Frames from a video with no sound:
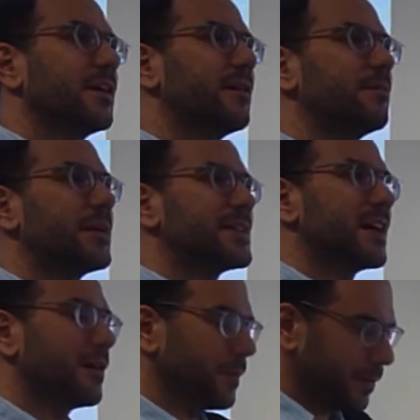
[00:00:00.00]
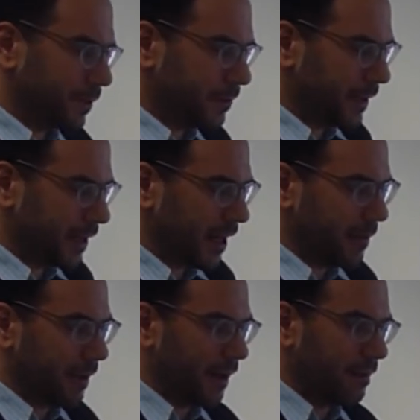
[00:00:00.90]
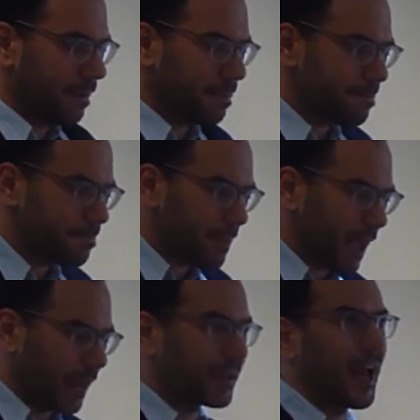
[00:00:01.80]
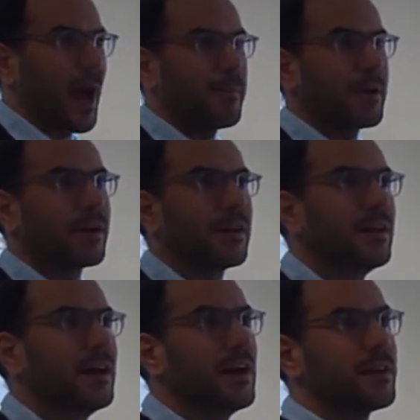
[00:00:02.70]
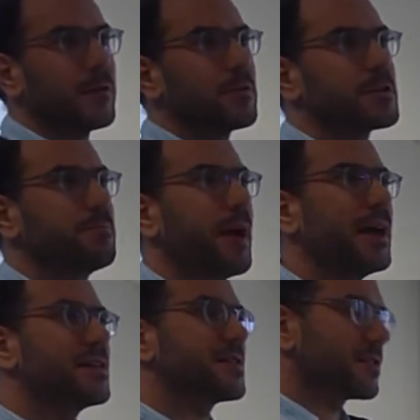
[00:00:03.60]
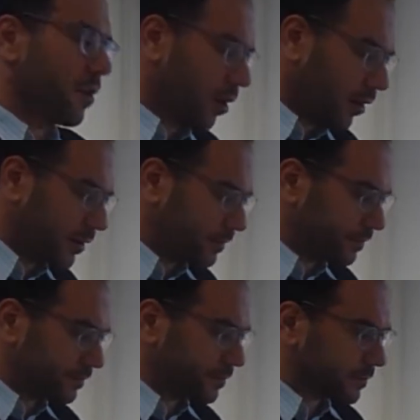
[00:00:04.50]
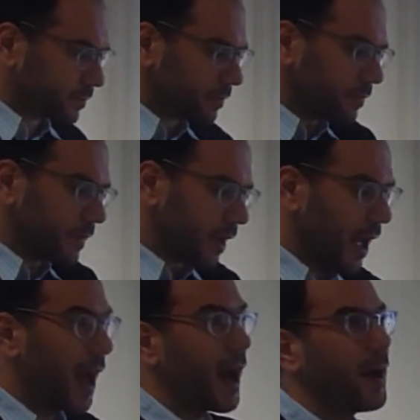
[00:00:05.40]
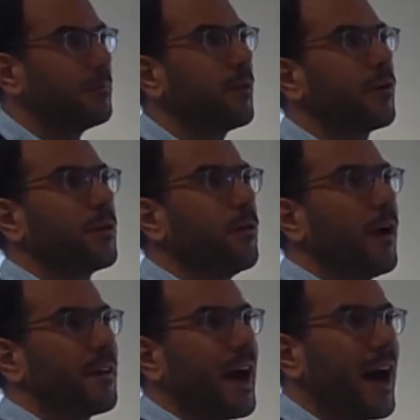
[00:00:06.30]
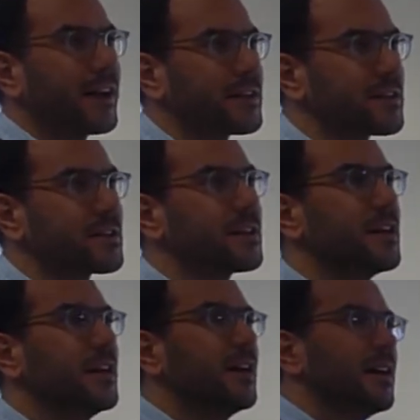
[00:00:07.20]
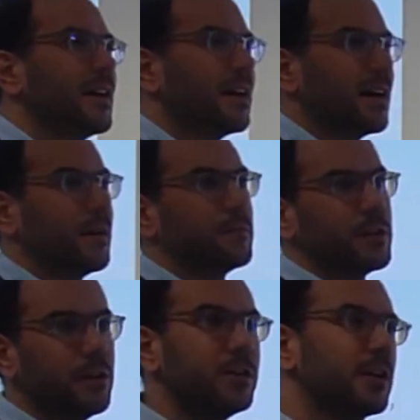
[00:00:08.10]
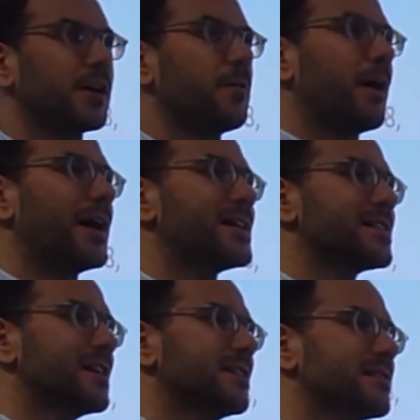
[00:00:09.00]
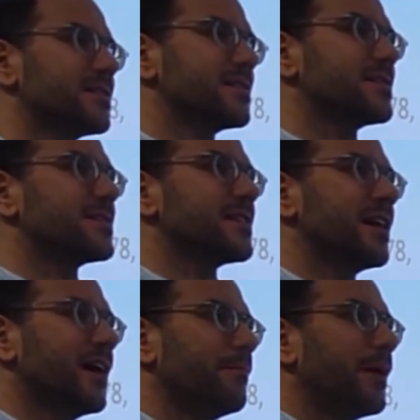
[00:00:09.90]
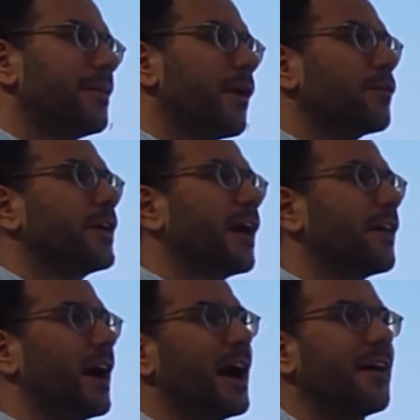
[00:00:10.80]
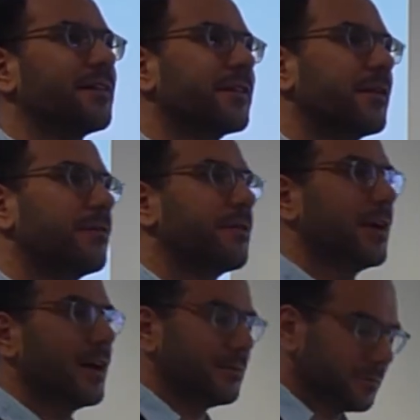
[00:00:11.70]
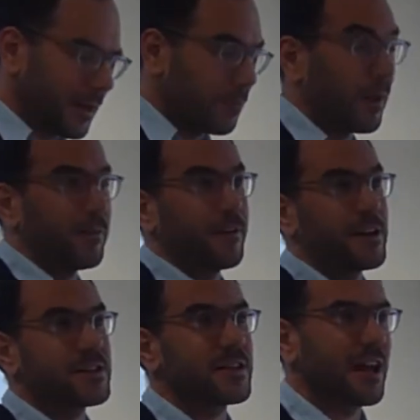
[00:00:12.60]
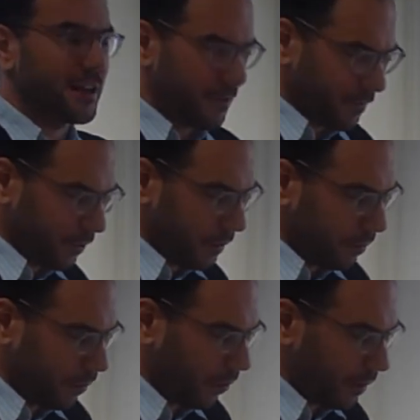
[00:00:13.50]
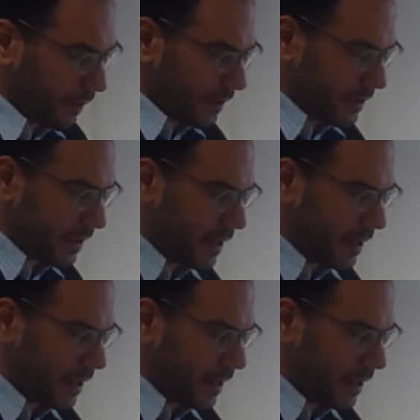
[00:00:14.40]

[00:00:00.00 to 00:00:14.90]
the settlement between Labour and capital, that was based on the one hand, union acquiescence, and on the other hand, a welfare state in full employment.